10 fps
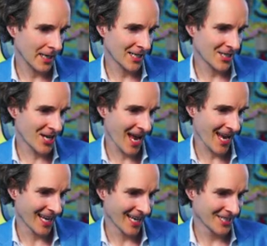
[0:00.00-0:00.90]

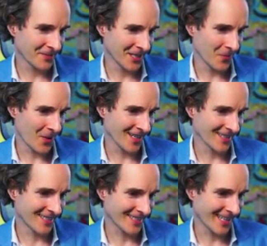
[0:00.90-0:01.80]
Jay, it's been a while
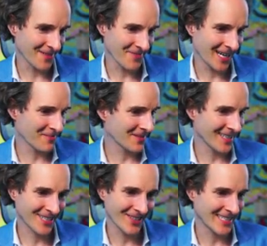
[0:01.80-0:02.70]
since I had my
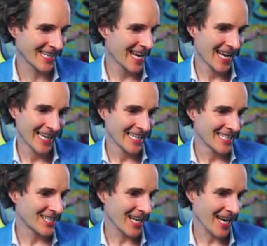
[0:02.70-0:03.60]
upside squeeze.
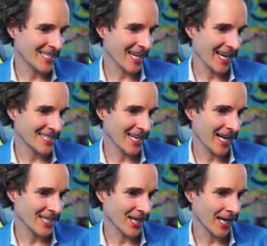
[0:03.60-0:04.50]
Jay, Jay,
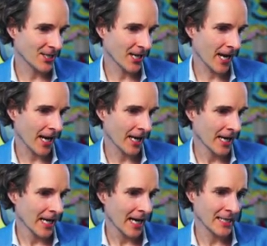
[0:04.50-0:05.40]
Jay, Jay, Jay.
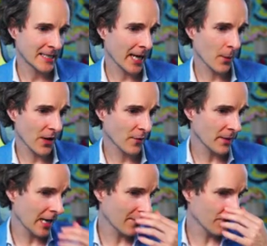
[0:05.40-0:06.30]
Uh, stay away from
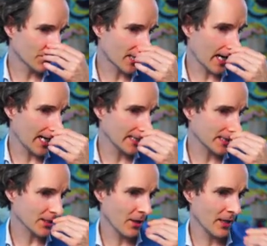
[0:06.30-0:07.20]
the leverage, guys.
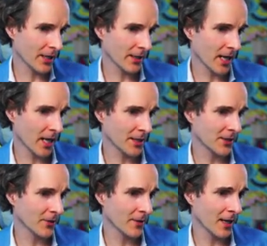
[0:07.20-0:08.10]
It's only going to
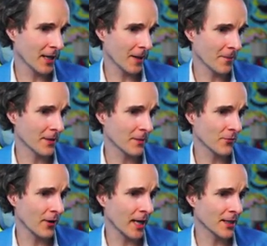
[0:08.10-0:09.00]
hurt you. Um,
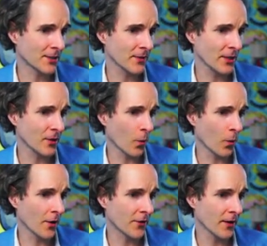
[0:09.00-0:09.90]
really, it's really not
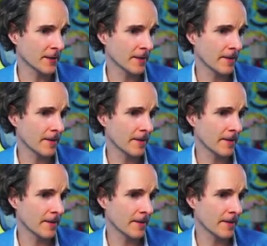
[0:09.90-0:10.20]
worth it.